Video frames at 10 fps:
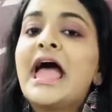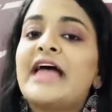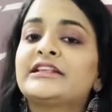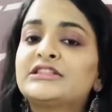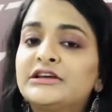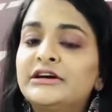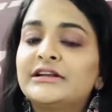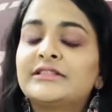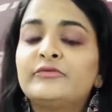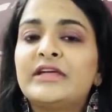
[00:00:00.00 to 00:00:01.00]
and the
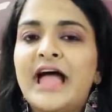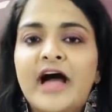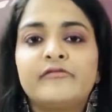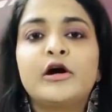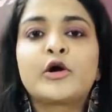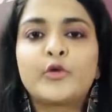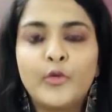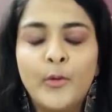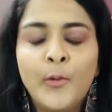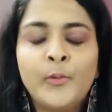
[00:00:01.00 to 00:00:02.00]
third we have a
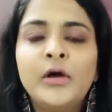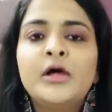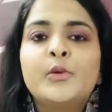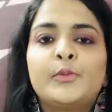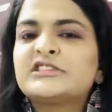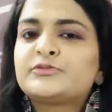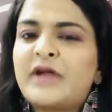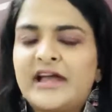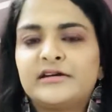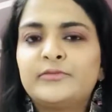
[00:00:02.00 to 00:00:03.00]
comb which is
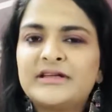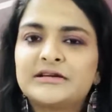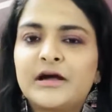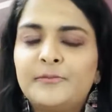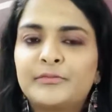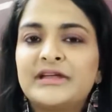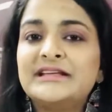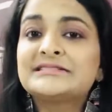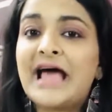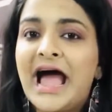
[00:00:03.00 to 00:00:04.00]
branded by the
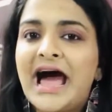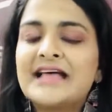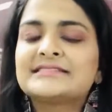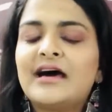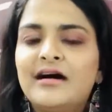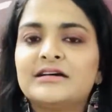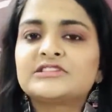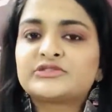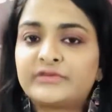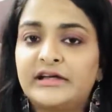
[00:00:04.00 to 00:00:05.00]
companies as a
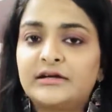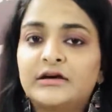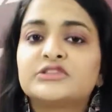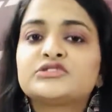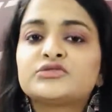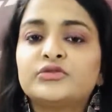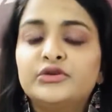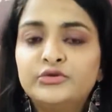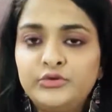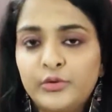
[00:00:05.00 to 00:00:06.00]
straightener, so
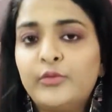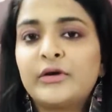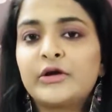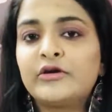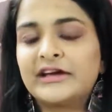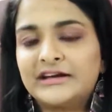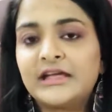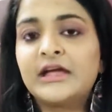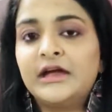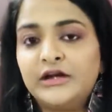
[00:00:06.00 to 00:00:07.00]
you know what you're
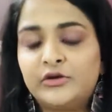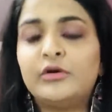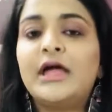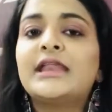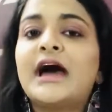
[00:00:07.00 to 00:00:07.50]
getting into. And